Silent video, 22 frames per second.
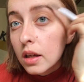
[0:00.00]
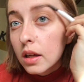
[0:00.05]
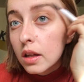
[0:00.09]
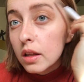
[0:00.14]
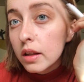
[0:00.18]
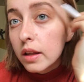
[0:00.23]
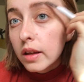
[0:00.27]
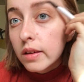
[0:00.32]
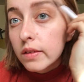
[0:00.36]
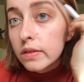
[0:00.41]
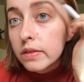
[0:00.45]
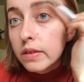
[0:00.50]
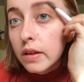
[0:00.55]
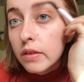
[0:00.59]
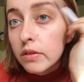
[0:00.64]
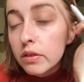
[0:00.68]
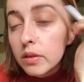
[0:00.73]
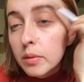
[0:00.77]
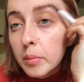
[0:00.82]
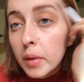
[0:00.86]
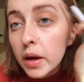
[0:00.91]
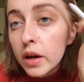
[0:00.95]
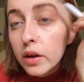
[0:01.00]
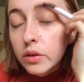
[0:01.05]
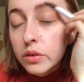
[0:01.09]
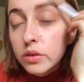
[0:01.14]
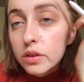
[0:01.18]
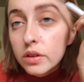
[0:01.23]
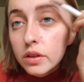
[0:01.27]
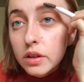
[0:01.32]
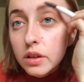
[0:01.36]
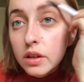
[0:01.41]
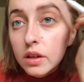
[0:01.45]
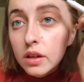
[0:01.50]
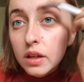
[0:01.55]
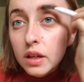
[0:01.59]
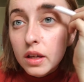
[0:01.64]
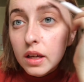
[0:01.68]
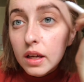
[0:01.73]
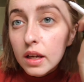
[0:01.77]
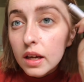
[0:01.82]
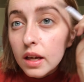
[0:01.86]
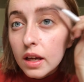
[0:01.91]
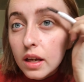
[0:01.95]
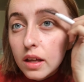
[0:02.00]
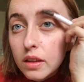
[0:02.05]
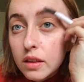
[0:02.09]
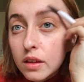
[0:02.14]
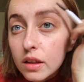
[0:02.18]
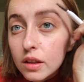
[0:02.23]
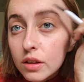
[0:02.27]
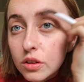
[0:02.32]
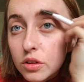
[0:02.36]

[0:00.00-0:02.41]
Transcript: like fluff them out. And this